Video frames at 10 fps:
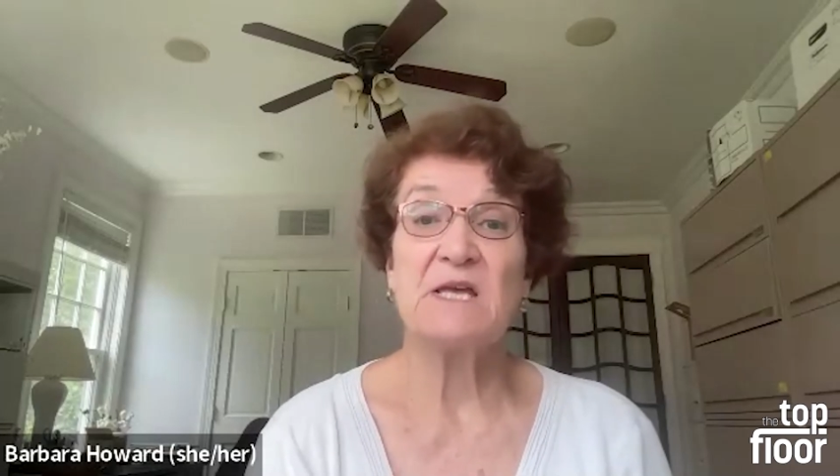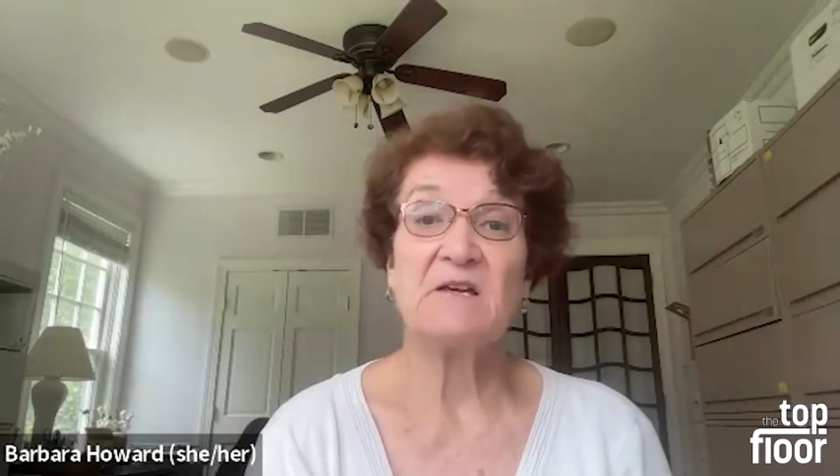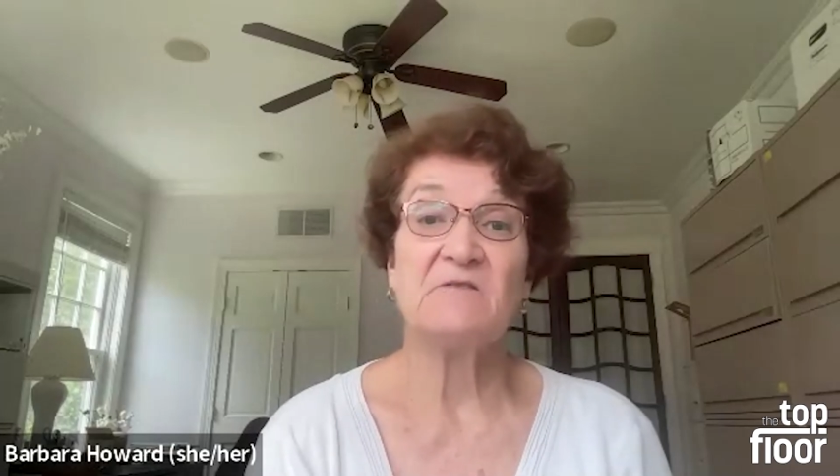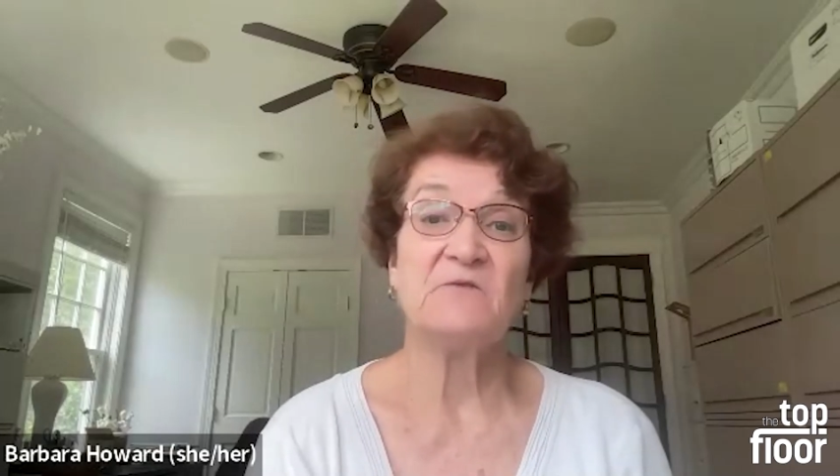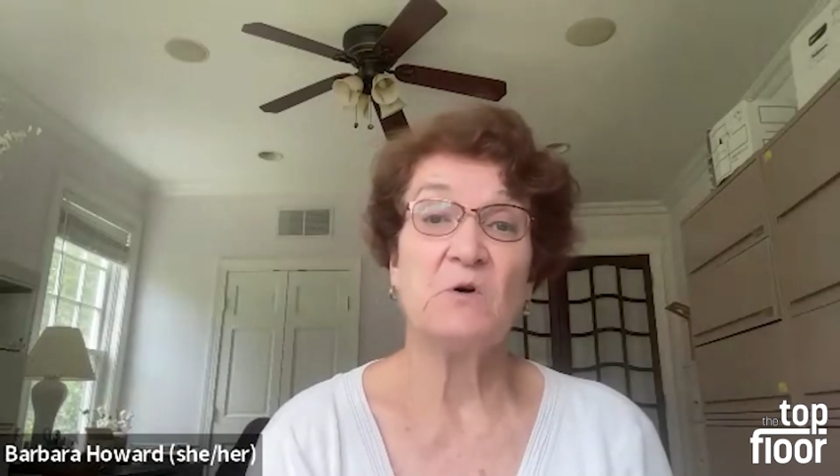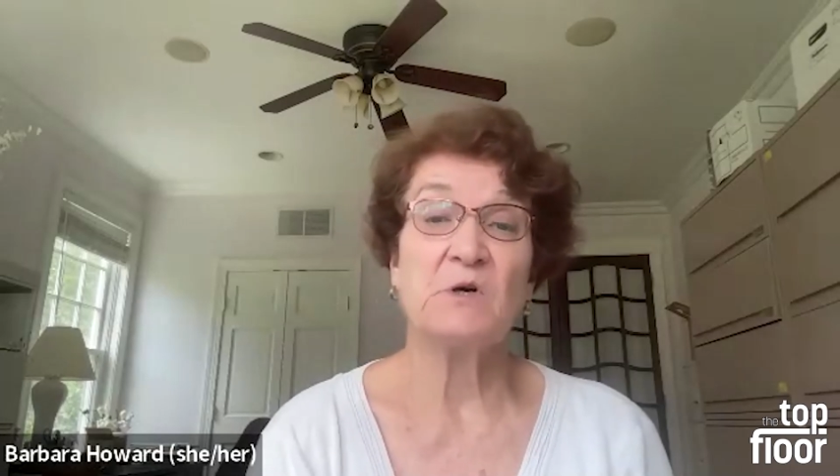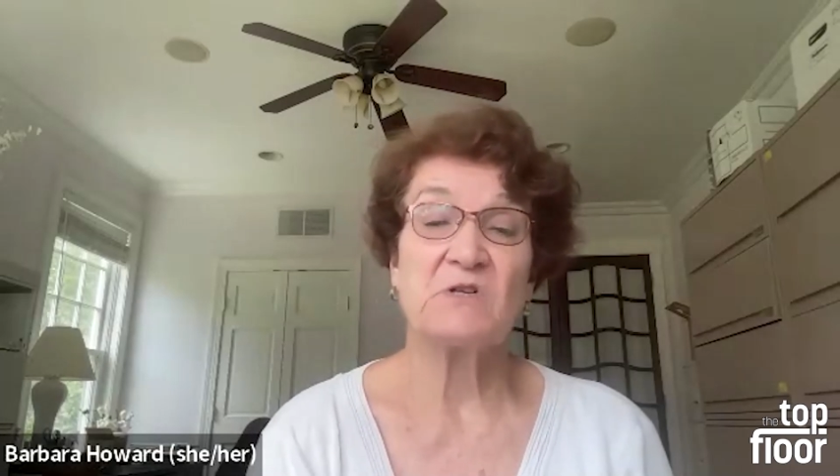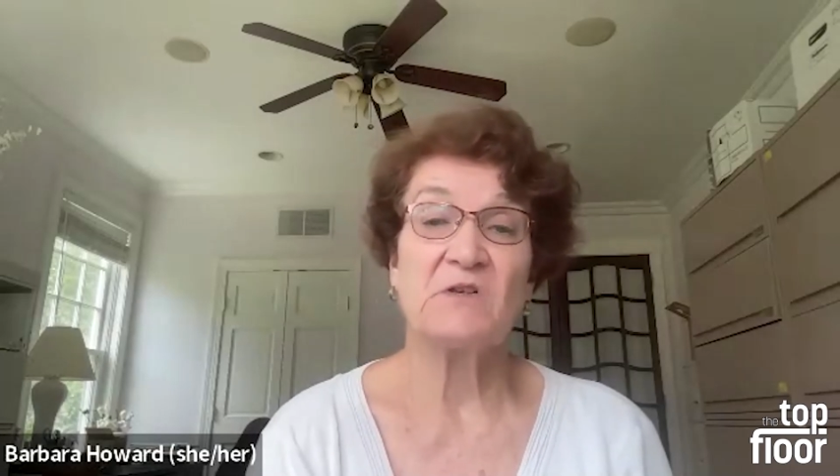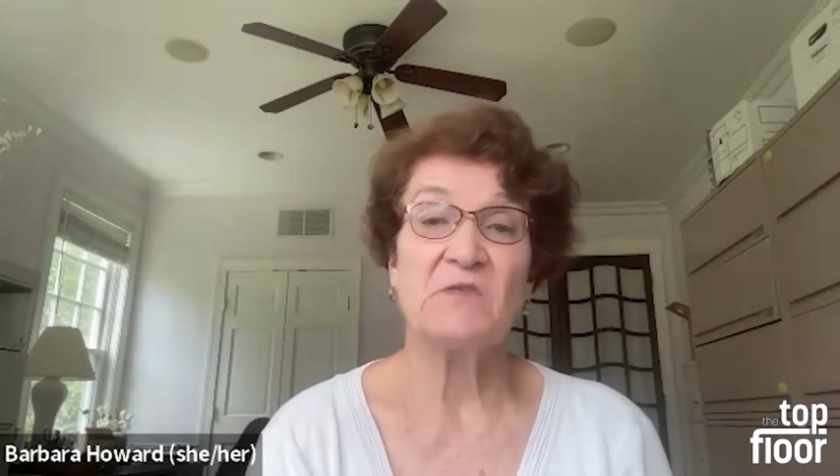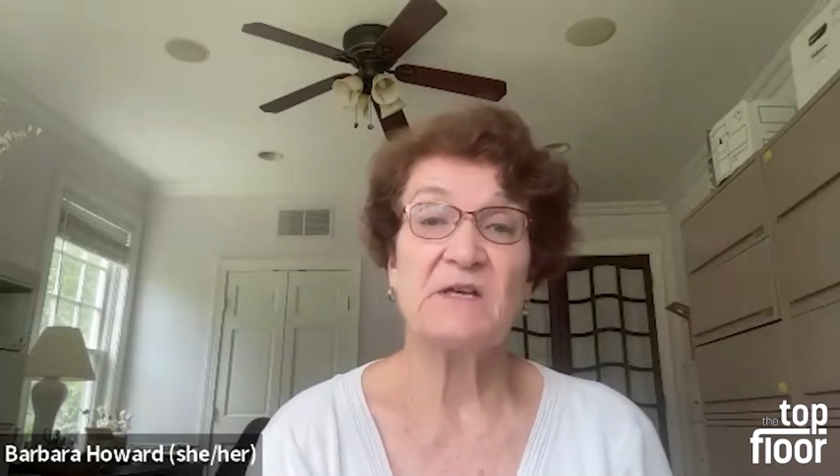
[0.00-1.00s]
they can focus
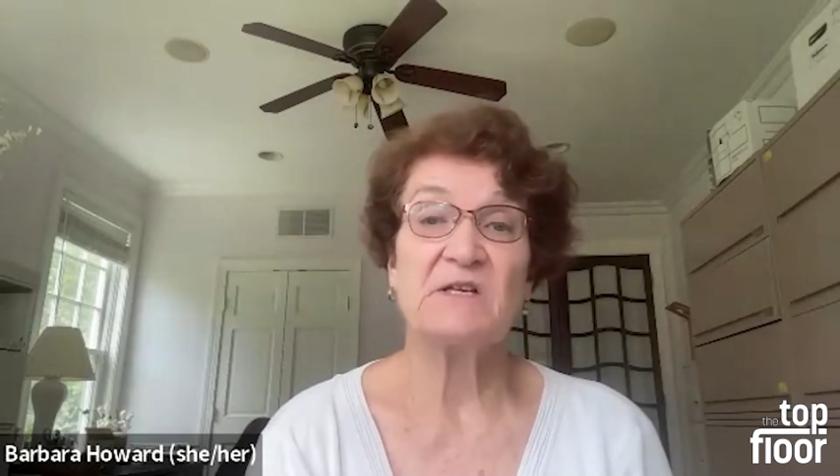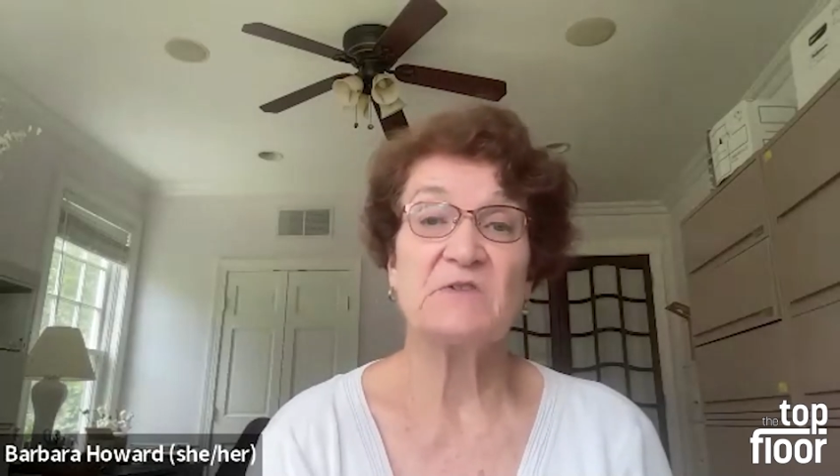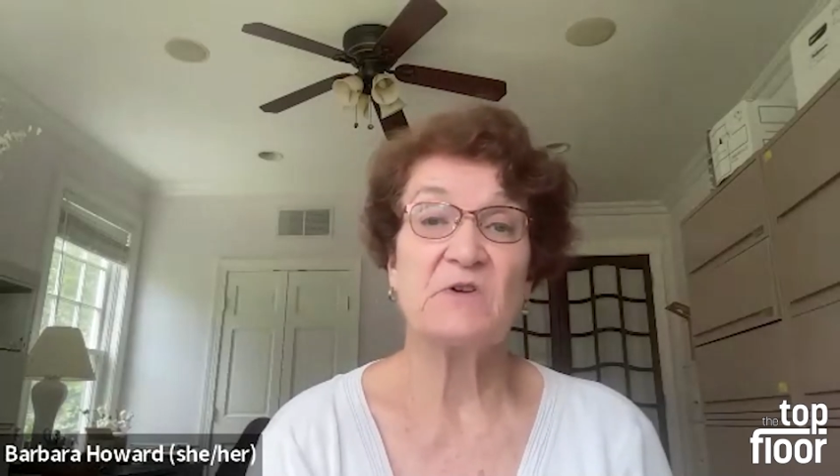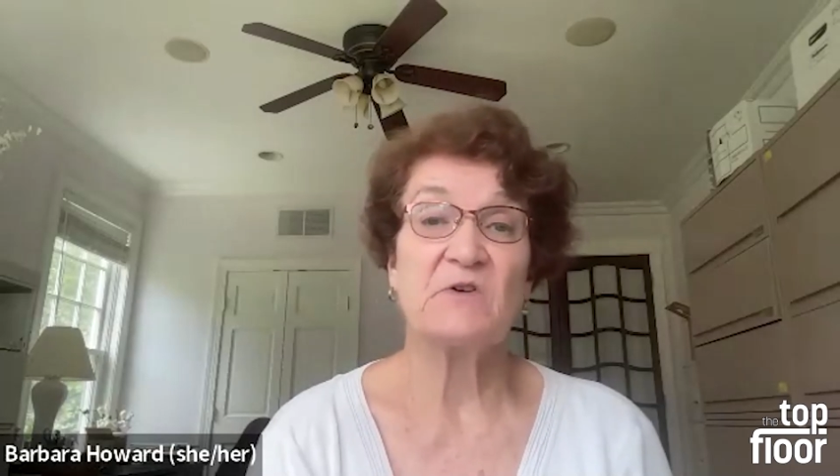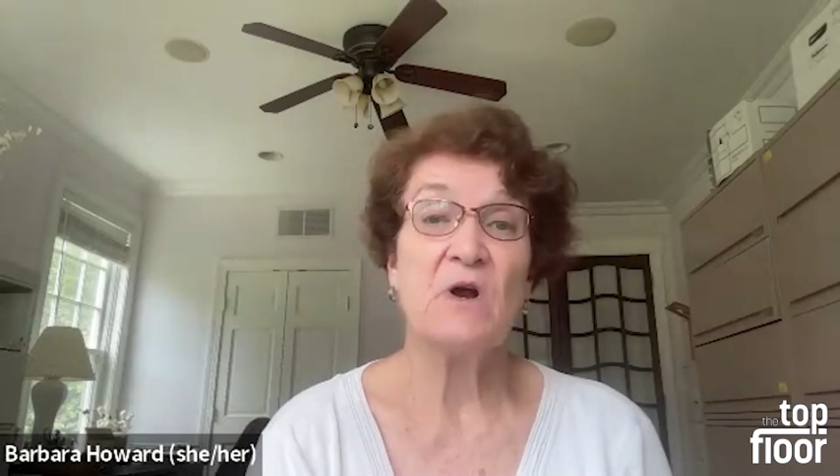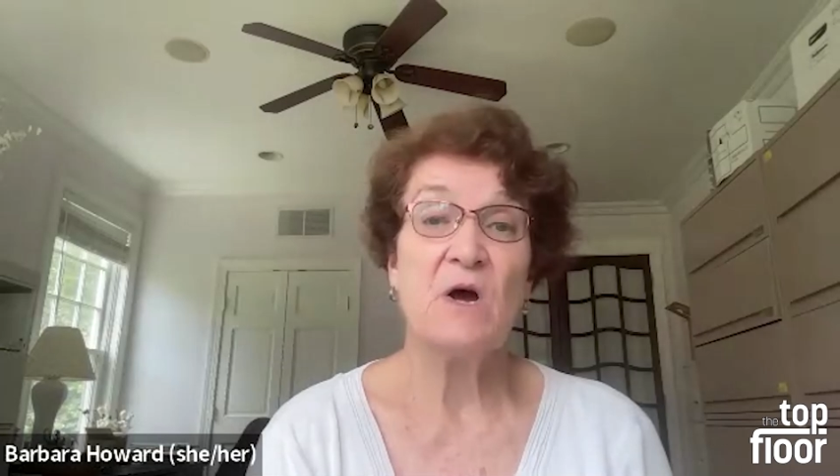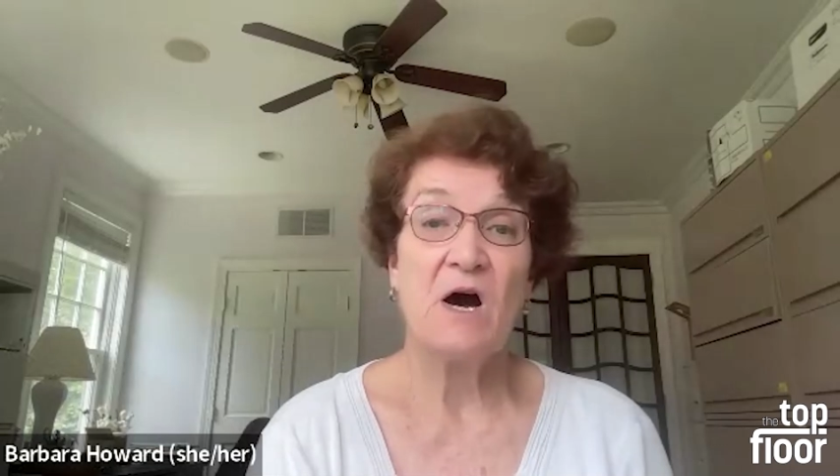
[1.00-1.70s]
on things that are